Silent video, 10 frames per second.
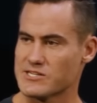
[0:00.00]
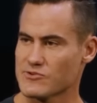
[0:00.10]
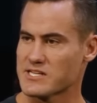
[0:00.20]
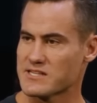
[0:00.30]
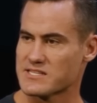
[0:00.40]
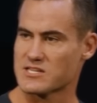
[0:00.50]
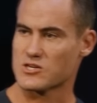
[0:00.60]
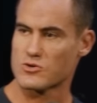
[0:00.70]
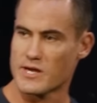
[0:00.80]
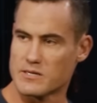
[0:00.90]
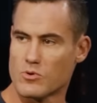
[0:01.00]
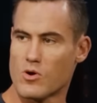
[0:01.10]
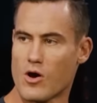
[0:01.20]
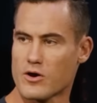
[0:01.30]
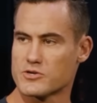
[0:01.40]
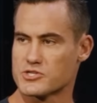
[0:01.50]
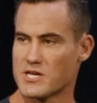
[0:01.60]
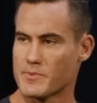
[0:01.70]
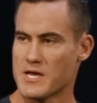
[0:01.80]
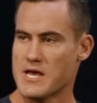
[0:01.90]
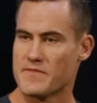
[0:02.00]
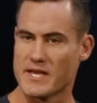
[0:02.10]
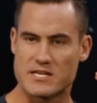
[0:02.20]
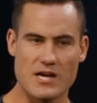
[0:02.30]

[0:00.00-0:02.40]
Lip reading: during this incredible hardship that